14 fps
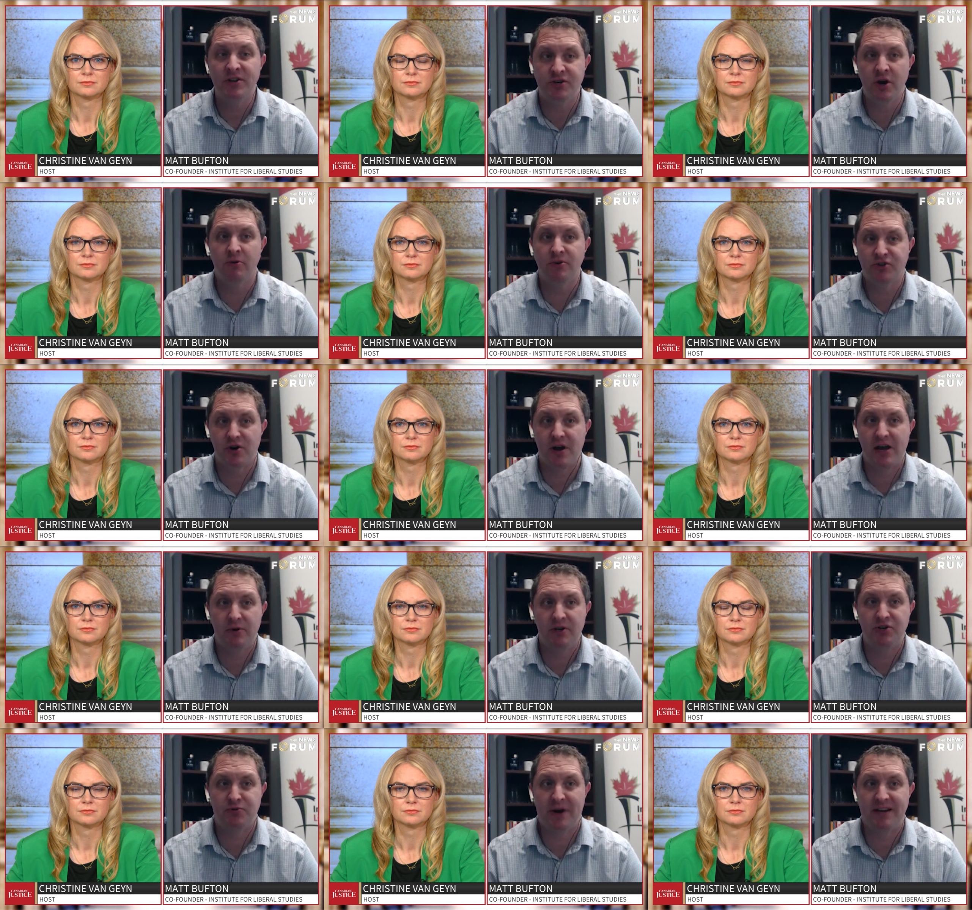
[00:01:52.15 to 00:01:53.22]
Speaker 1: don't try to
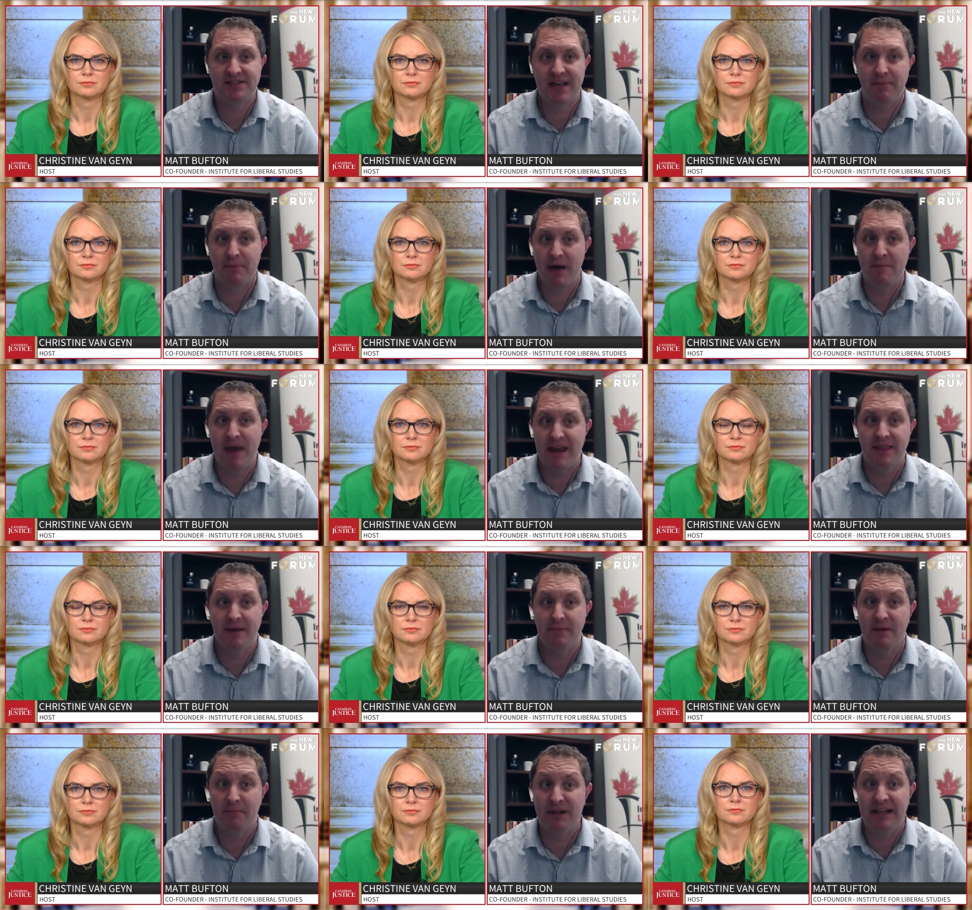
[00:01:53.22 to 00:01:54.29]
address that by making them
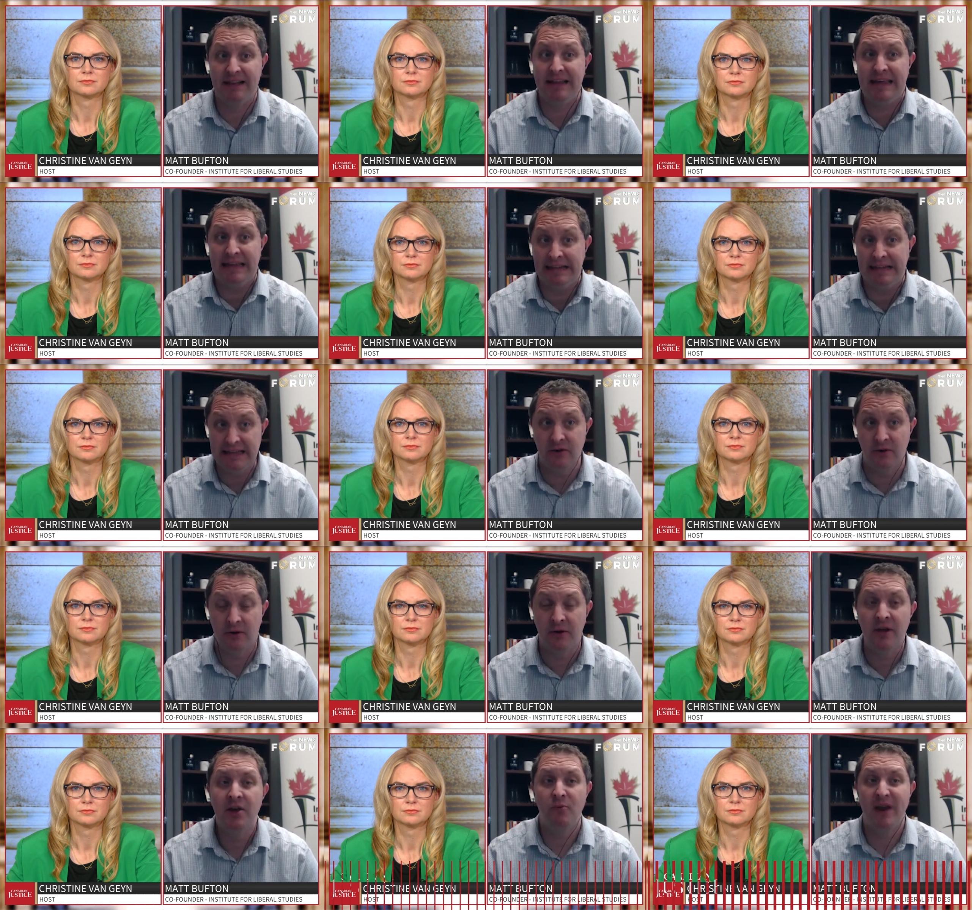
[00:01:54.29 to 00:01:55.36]
completely illegal.
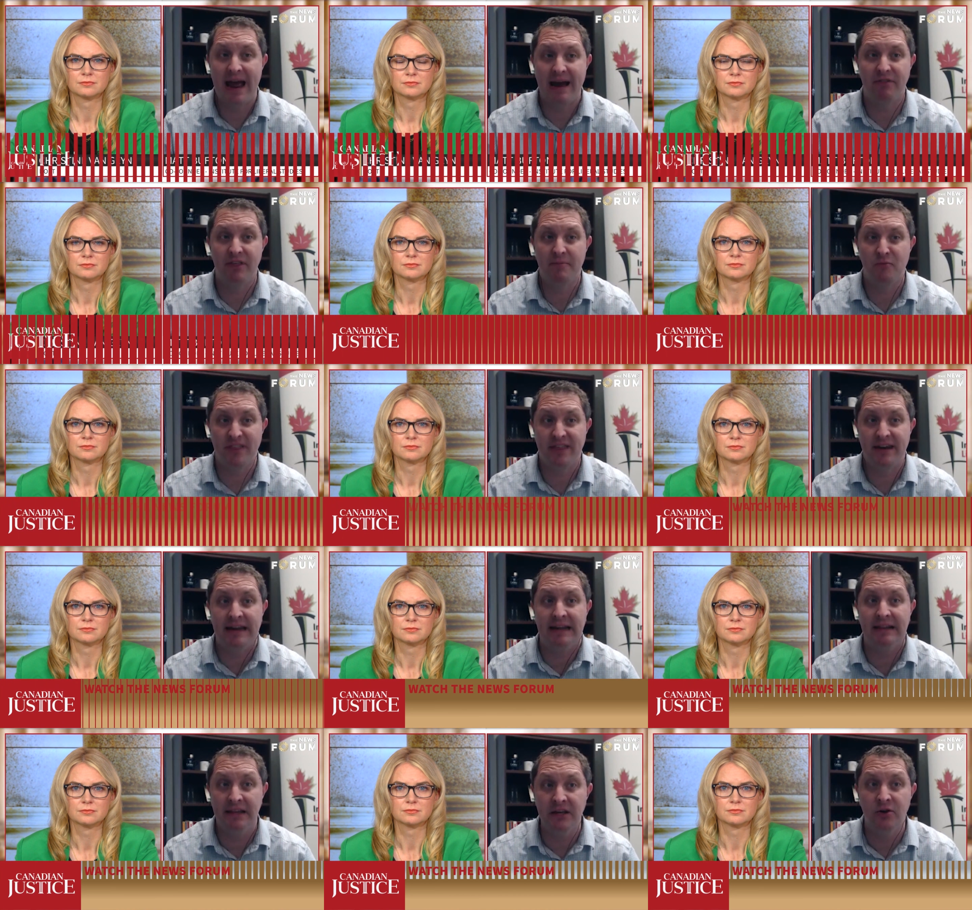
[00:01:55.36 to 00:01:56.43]
We have them within a
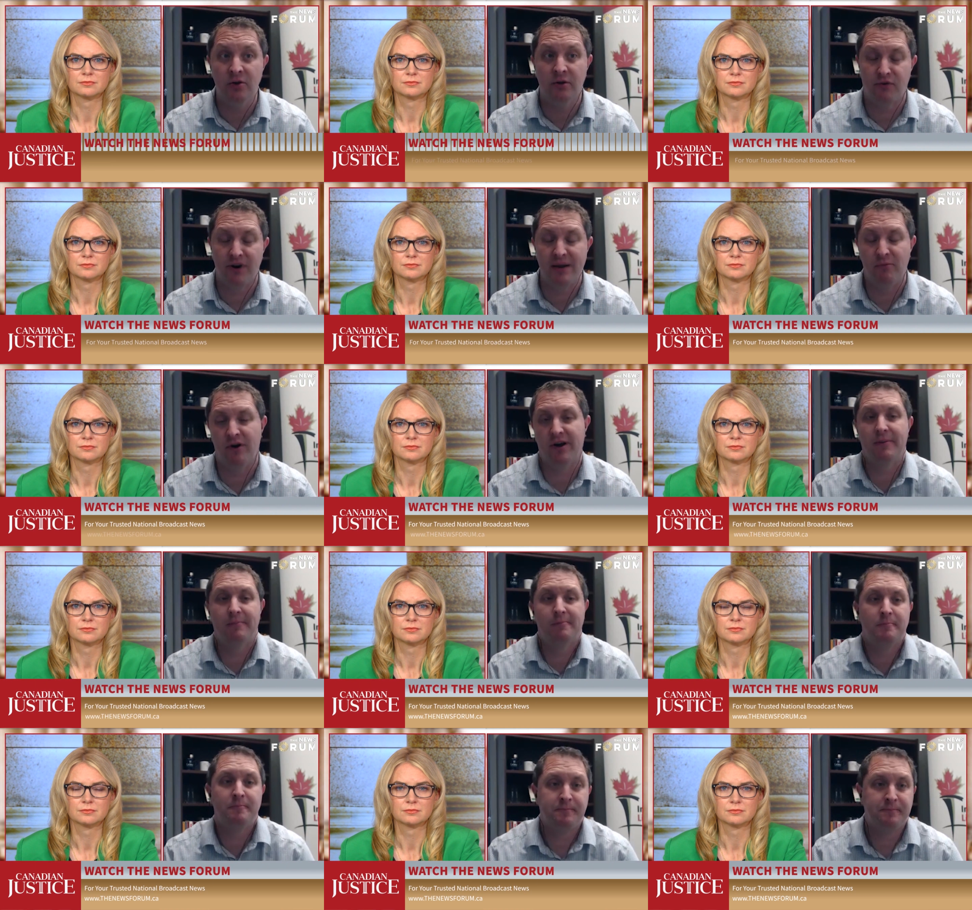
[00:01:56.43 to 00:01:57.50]
legal framework.
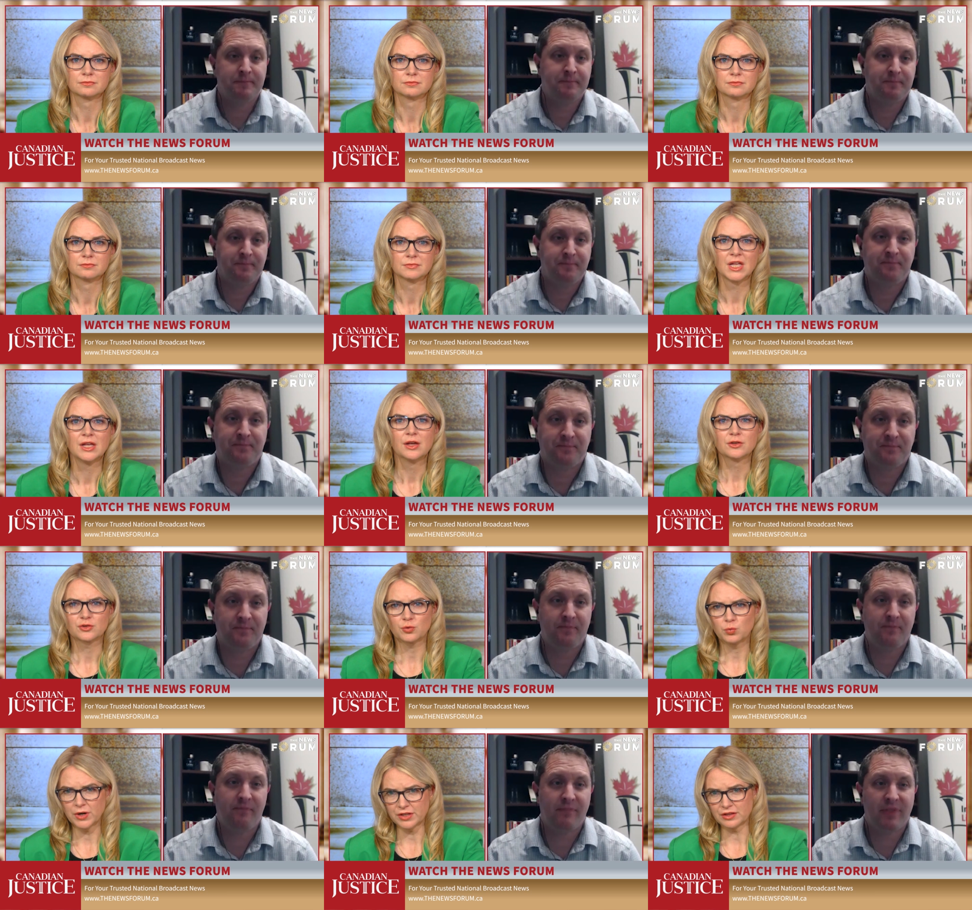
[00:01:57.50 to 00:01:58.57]
Speaker 2: So
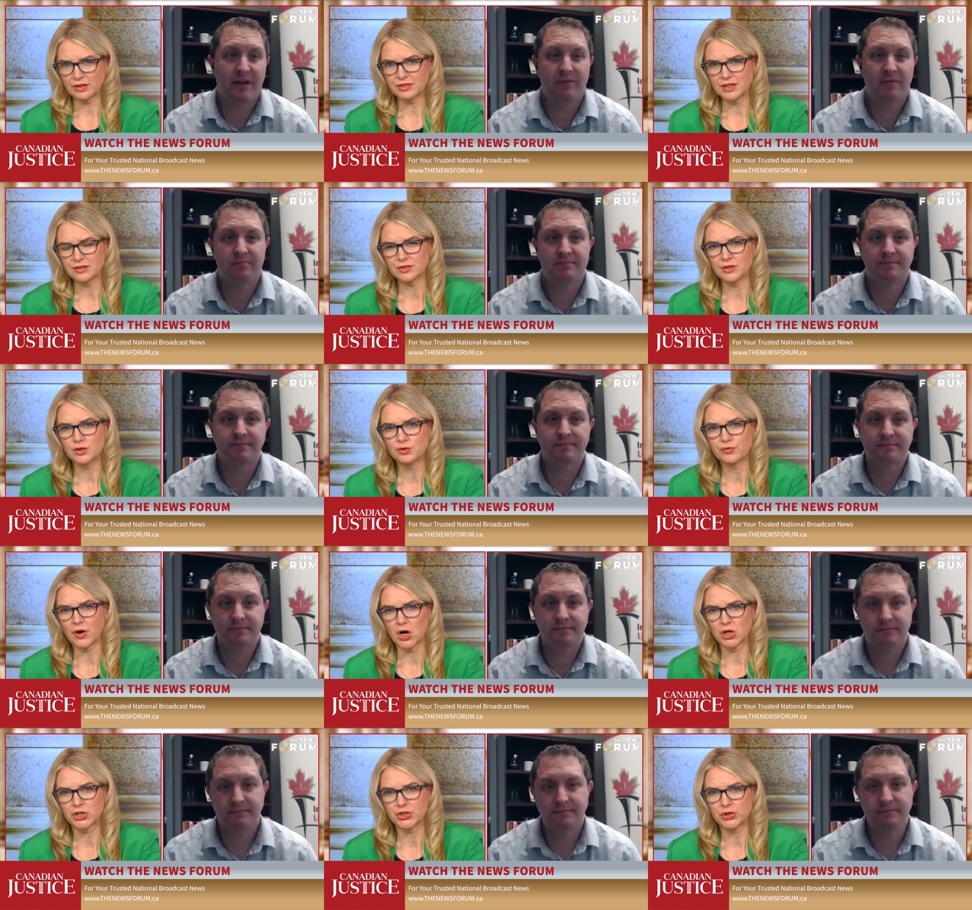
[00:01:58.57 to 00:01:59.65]
one of the things that you've
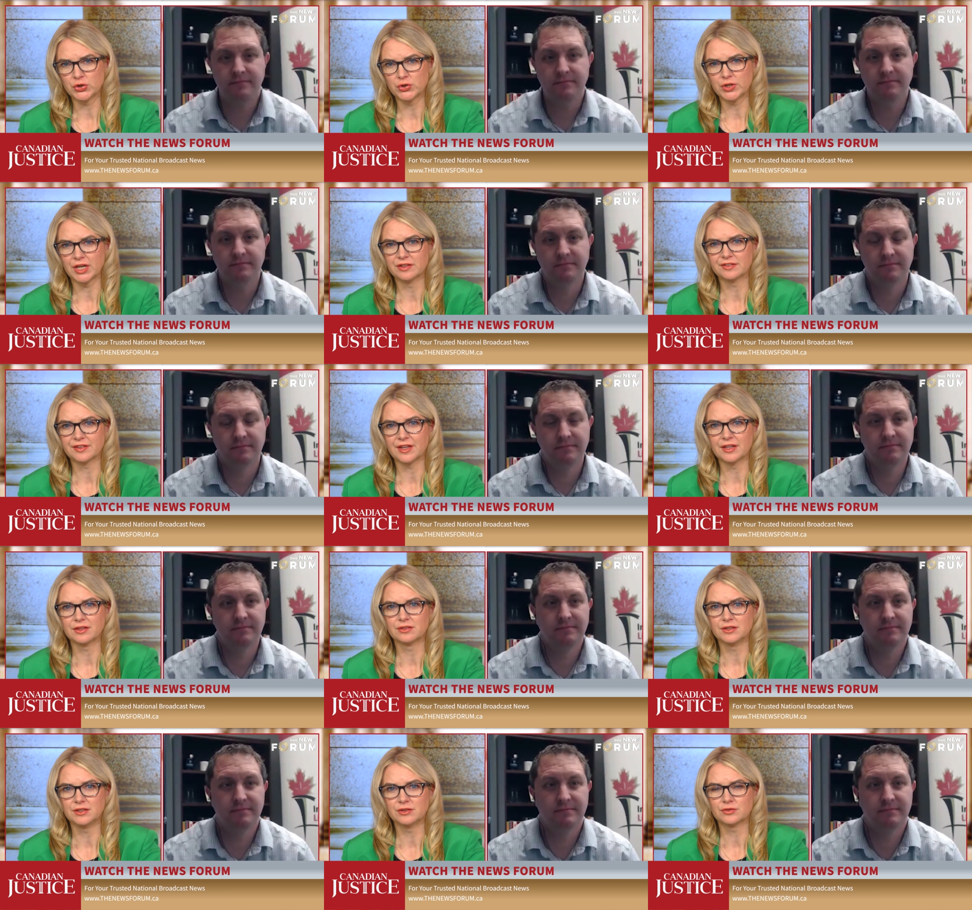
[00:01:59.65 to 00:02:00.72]
argued is that
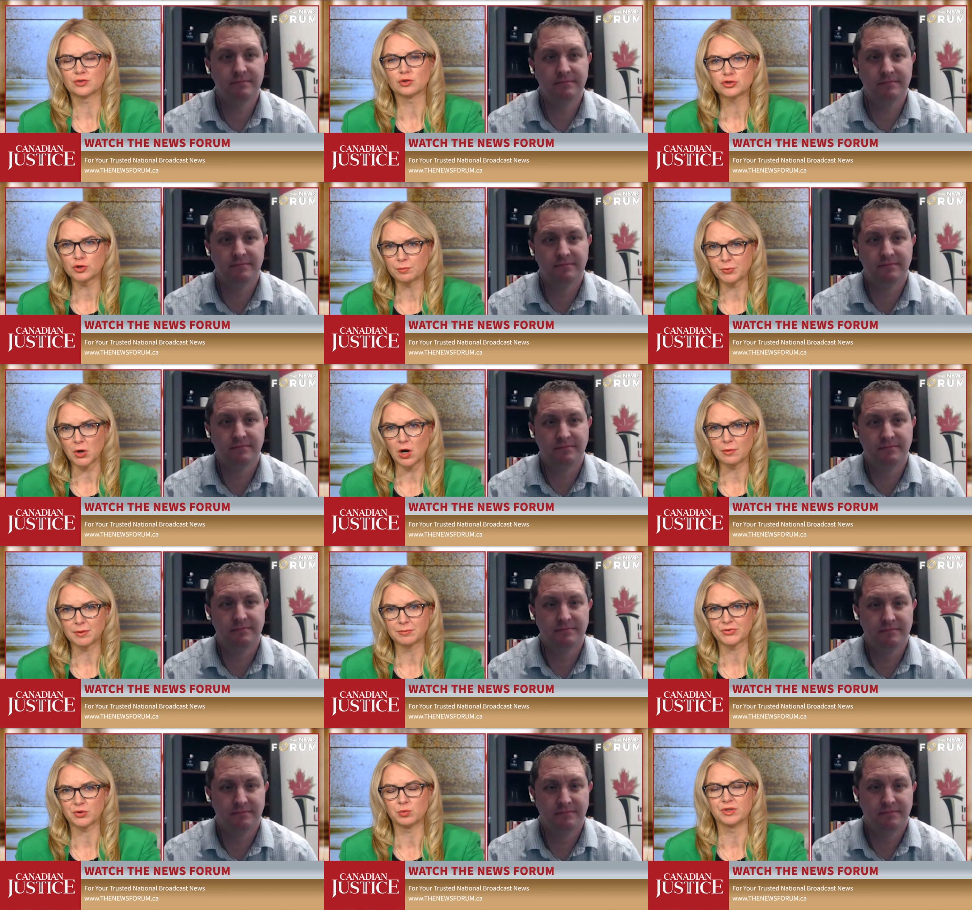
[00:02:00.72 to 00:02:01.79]
the social problems
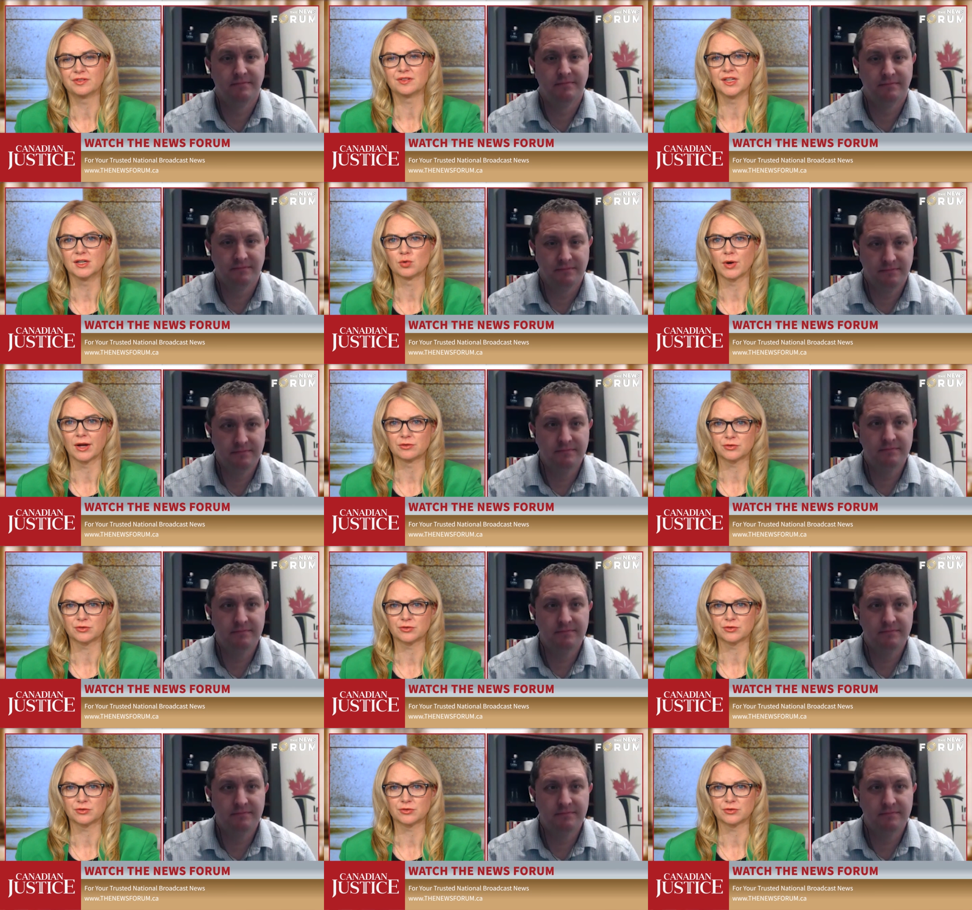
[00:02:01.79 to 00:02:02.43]
that we see around